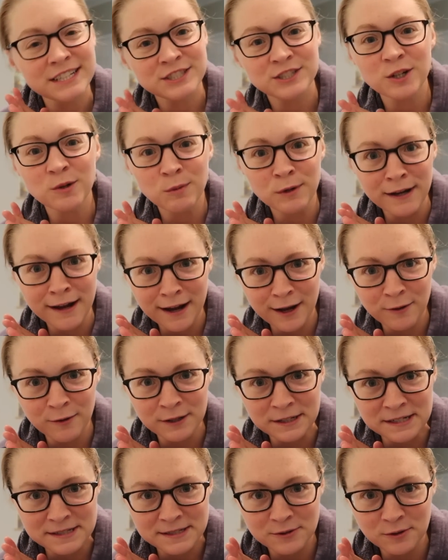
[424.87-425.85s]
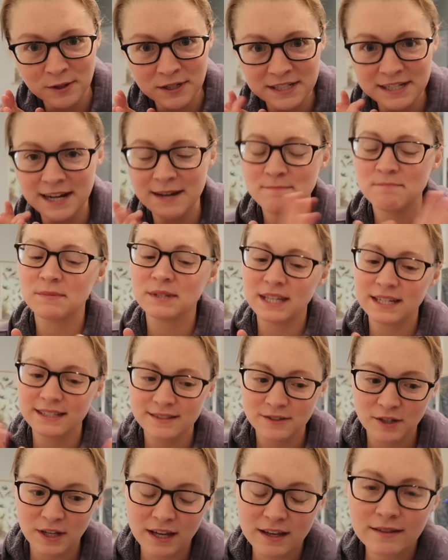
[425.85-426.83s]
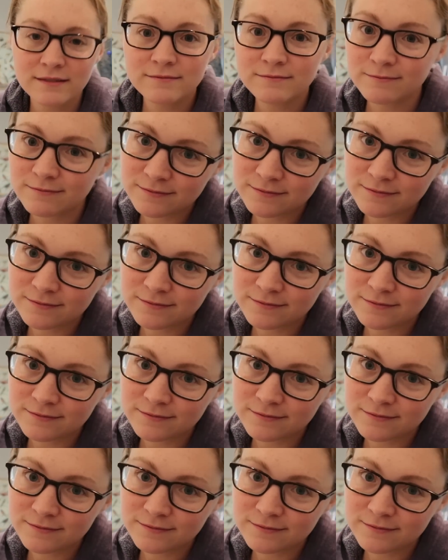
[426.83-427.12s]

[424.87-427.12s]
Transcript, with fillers: sure we're not going to story time, but that's okay.